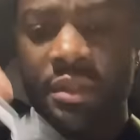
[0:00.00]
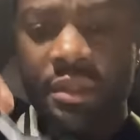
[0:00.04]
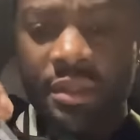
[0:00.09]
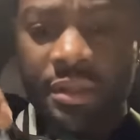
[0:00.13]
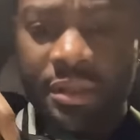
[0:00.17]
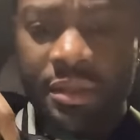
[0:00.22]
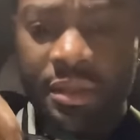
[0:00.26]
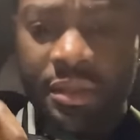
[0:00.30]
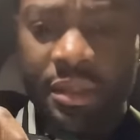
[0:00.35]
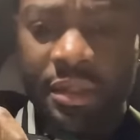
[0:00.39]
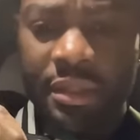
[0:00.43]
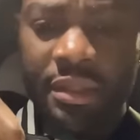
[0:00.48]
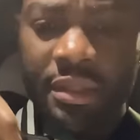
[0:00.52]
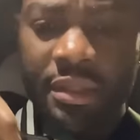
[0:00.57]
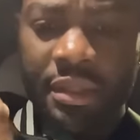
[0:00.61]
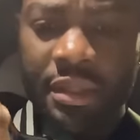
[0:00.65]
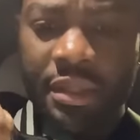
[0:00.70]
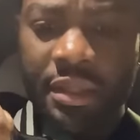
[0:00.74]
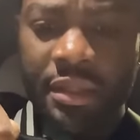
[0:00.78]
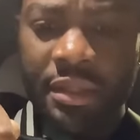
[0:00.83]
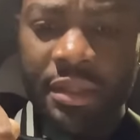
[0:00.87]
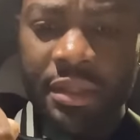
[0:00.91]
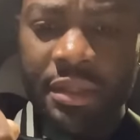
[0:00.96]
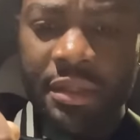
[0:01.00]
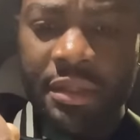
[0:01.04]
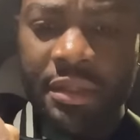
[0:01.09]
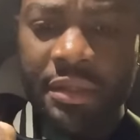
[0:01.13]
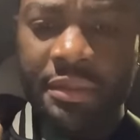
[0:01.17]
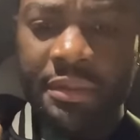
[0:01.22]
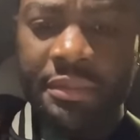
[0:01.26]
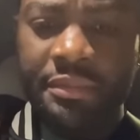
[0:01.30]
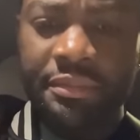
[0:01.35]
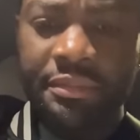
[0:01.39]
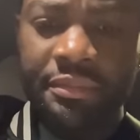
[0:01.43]
So it tastes.
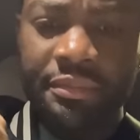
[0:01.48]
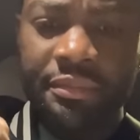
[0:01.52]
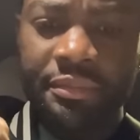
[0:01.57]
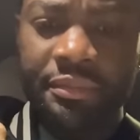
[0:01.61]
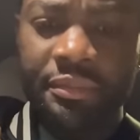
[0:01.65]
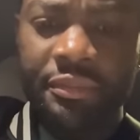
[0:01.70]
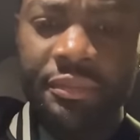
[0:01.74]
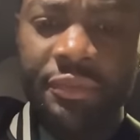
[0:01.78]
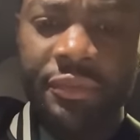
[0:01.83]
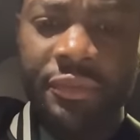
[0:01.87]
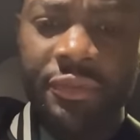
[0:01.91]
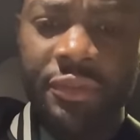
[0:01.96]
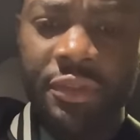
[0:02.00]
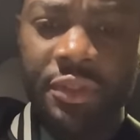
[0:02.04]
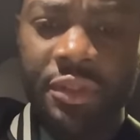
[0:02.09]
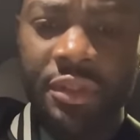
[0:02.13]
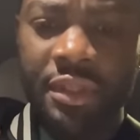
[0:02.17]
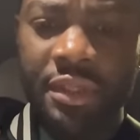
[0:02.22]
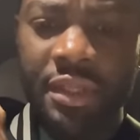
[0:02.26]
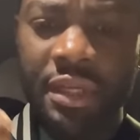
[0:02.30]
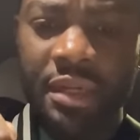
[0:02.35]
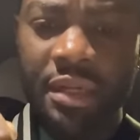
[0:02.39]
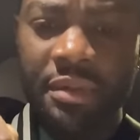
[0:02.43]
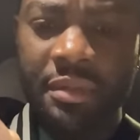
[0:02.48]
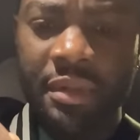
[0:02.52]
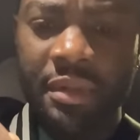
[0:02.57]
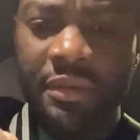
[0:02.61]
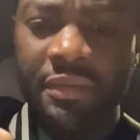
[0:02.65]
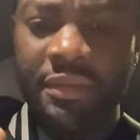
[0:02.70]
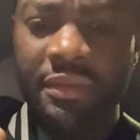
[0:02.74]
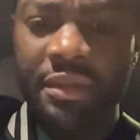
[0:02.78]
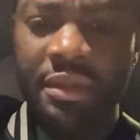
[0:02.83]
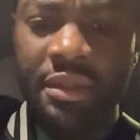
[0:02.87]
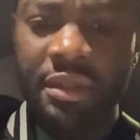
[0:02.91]
First time
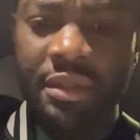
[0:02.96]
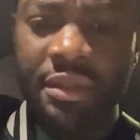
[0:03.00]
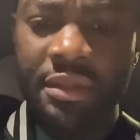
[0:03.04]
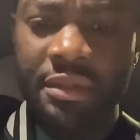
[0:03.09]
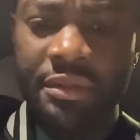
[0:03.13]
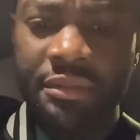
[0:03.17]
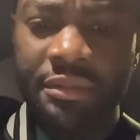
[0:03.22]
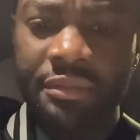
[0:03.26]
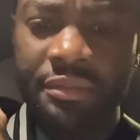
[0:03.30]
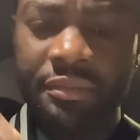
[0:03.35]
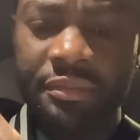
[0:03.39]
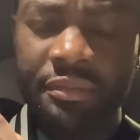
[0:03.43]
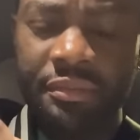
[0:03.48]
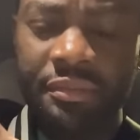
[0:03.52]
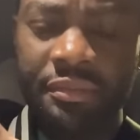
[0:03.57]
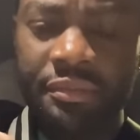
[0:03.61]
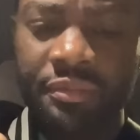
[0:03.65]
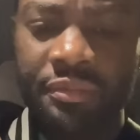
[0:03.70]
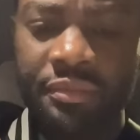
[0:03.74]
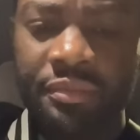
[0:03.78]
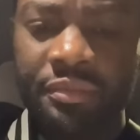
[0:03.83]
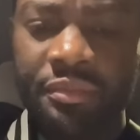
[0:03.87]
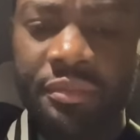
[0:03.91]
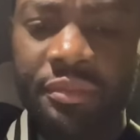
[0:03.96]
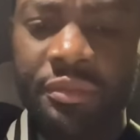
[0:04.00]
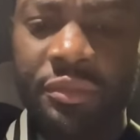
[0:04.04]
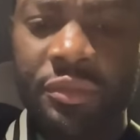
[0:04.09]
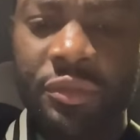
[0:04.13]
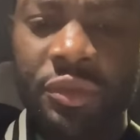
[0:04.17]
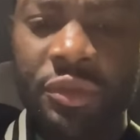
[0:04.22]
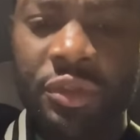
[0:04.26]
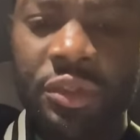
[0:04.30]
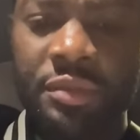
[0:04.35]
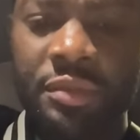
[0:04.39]
having the
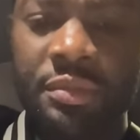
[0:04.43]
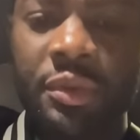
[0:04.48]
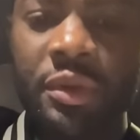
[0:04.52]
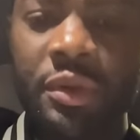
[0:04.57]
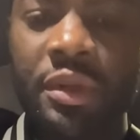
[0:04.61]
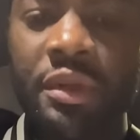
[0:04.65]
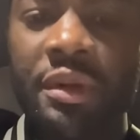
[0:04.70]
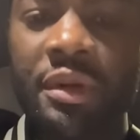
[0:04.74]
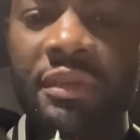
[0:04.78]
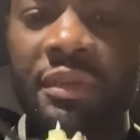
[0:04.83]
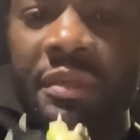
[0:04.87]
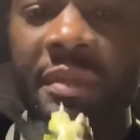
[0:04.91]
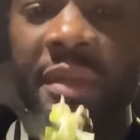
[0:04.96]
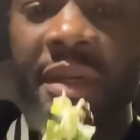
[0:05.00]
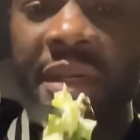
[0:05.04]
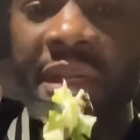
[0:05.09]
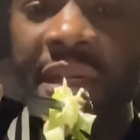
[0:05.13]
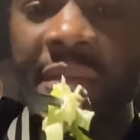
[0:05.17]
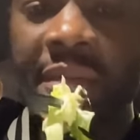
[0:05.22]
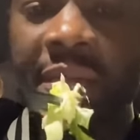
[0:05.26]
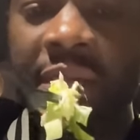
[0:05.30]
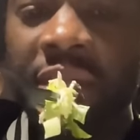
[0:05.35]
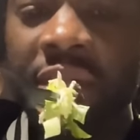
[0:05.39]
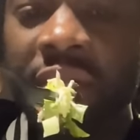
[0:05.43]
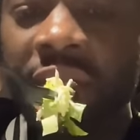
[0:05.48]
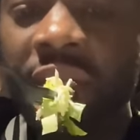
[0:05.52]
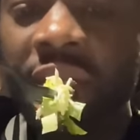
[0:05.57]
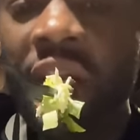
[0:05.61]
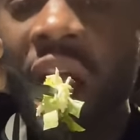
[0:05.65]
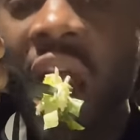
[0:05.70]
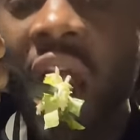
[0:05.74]
chipotle, everybody, I'm gonna over.